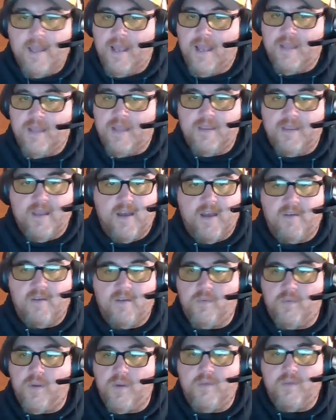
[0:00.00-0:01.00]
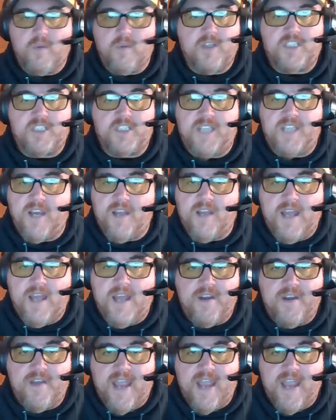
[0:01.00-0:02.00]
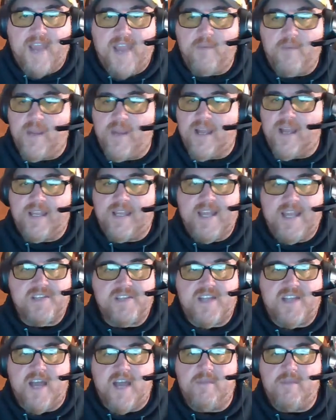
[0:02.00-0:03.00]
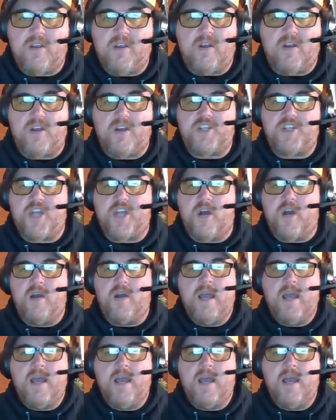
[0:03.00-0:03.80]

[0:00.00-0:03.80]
And we're just here to entertain. We got guests coming on our show.